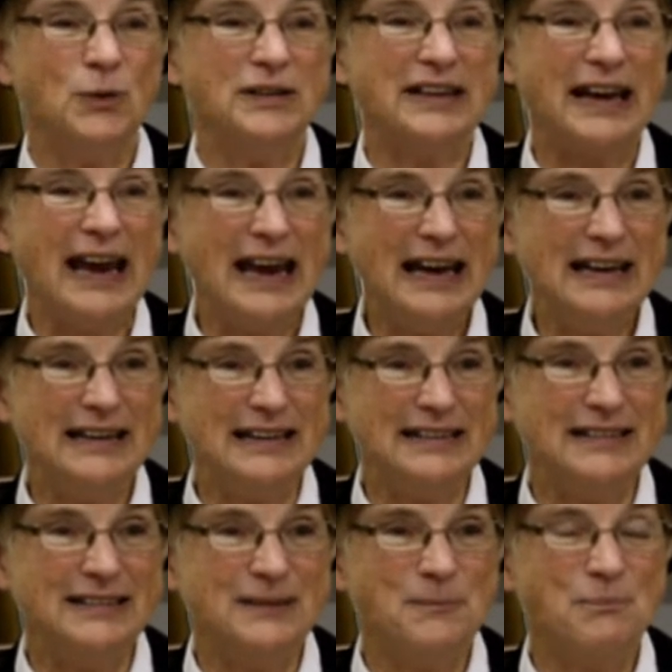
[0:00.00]
was a
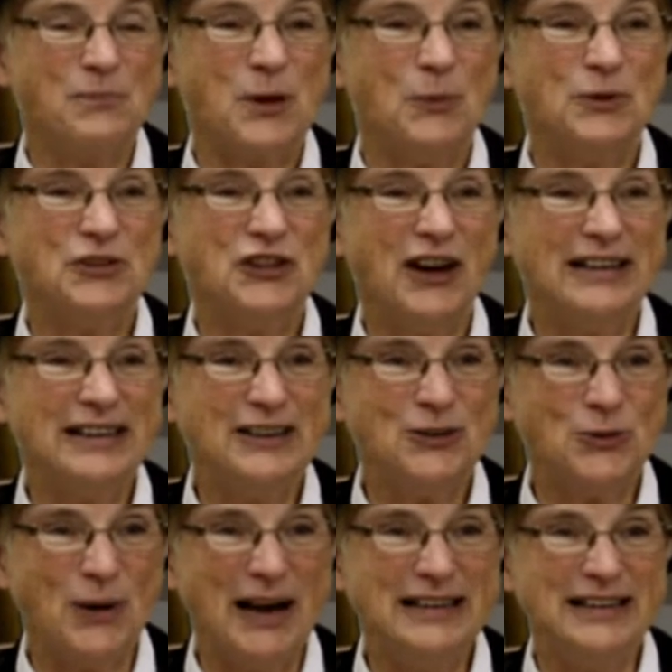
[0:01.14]
cannon with
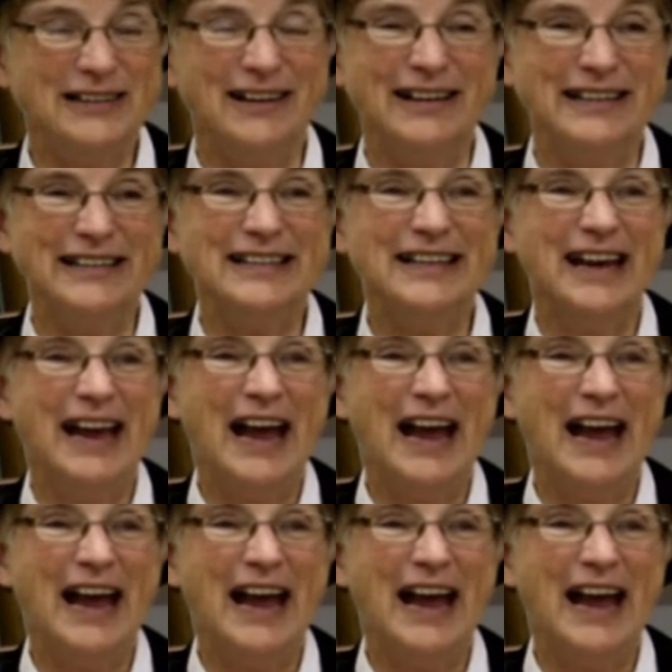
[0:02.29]
Chinese writing on it.